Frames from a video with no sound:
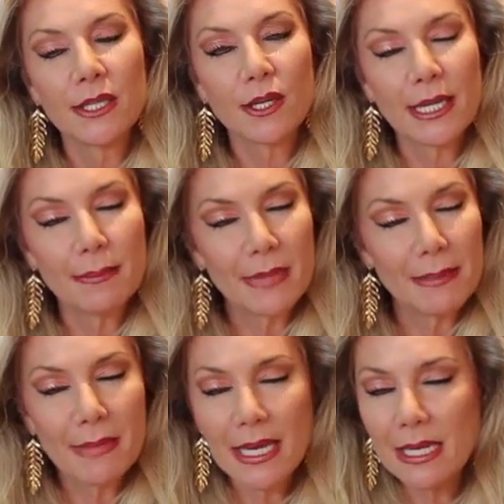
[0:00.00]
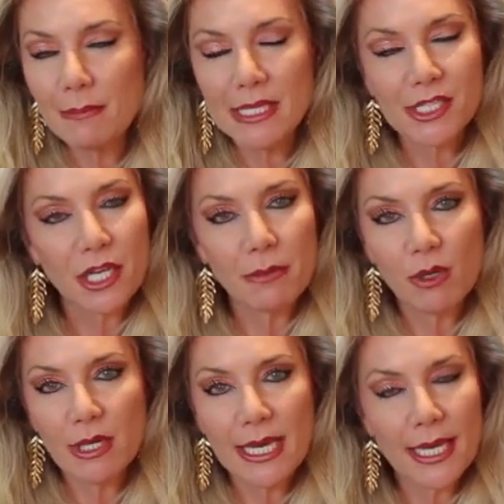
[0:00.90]
There can be many
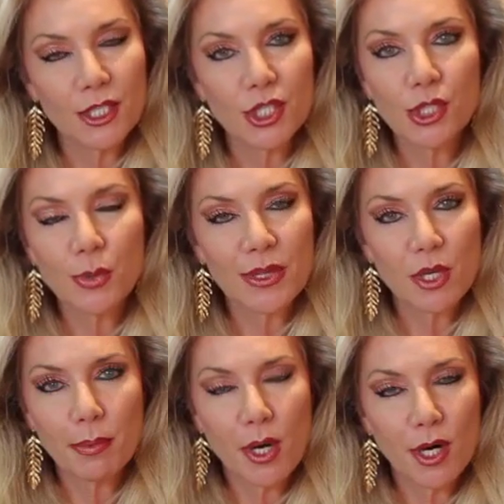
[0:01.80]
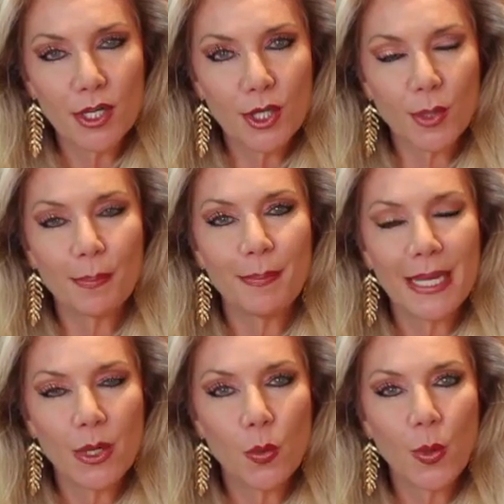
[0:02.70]
miscommunications with your partner.
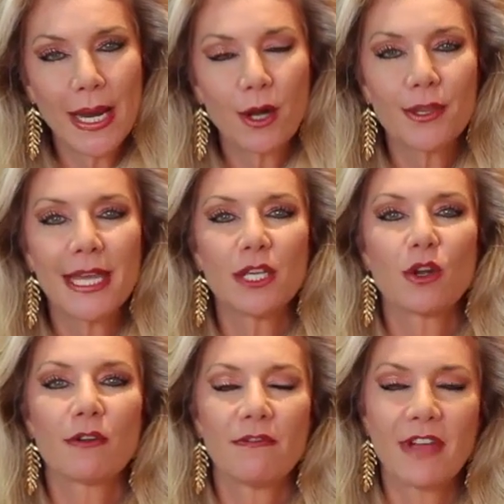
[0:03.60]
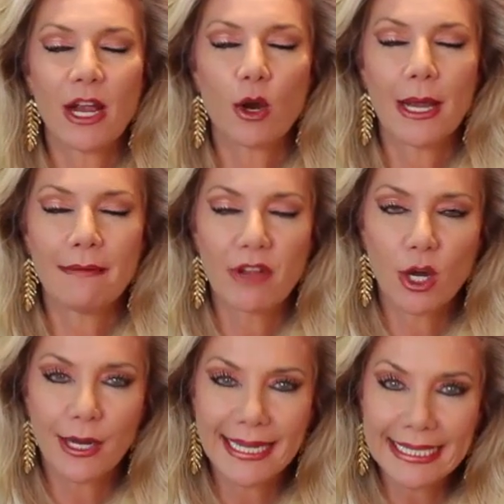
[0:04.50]
Be aware that you're very,
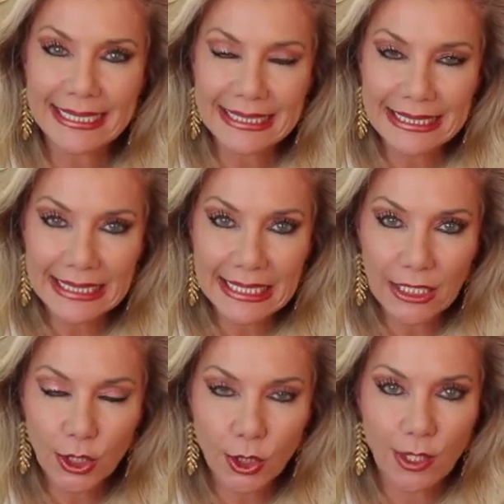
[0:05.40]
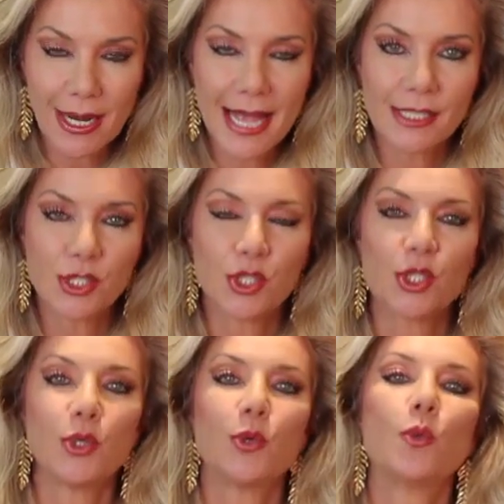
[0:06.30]
very clear as
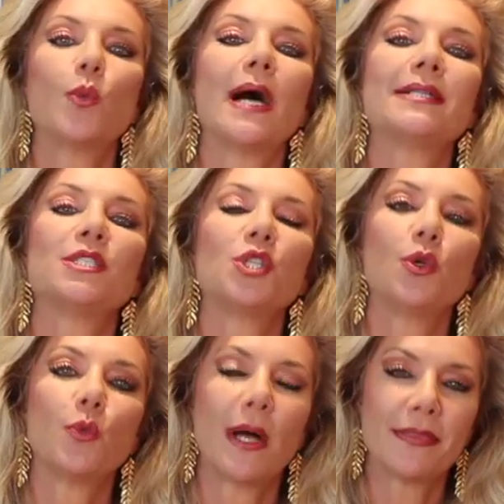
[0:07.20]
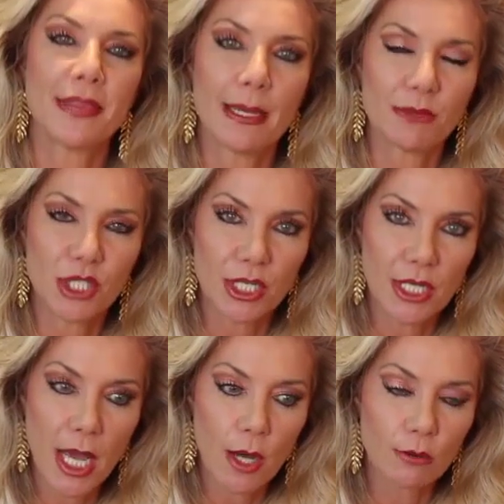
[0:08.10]
to what you want them to
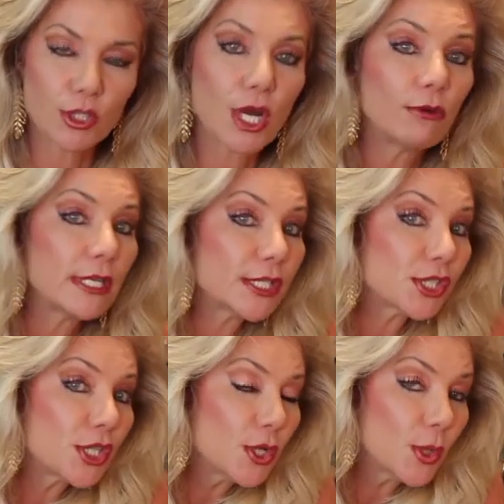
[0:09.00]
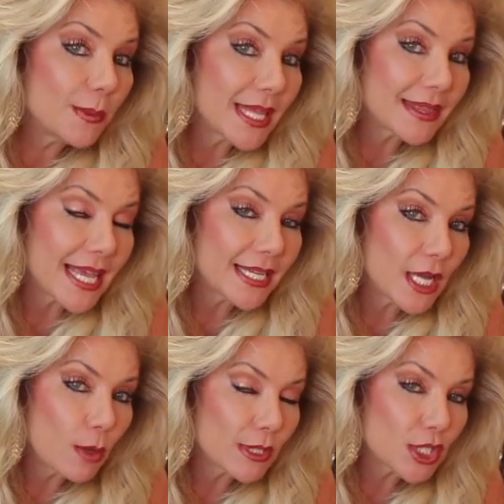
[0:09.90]
know. Don't assume that they
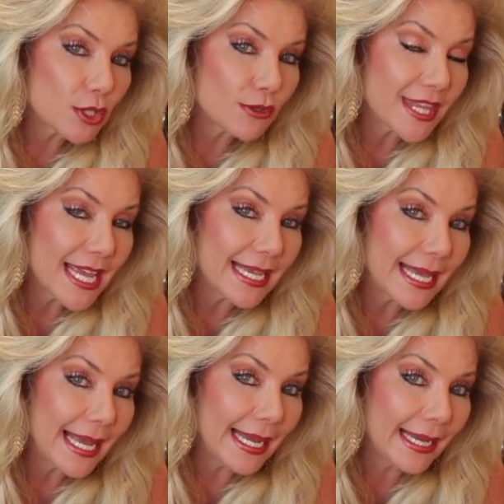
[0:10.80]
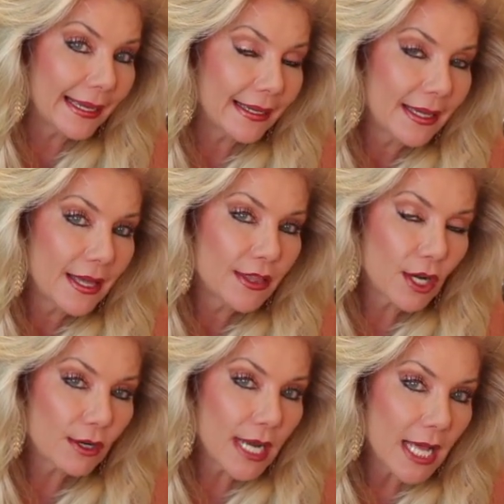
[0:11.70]
know what you're thinking.
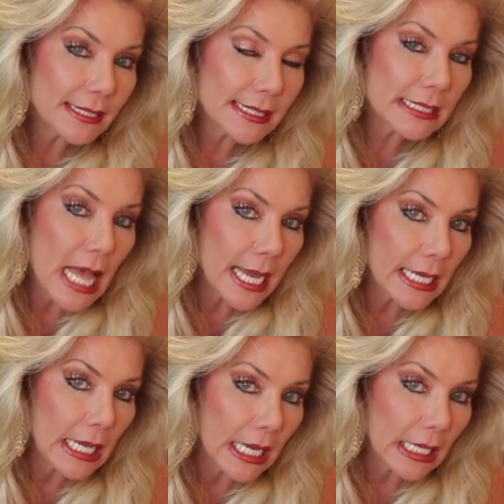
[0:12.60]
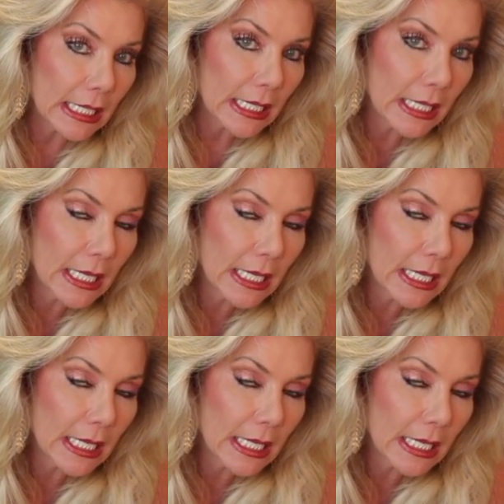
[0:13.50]
They're not psychic.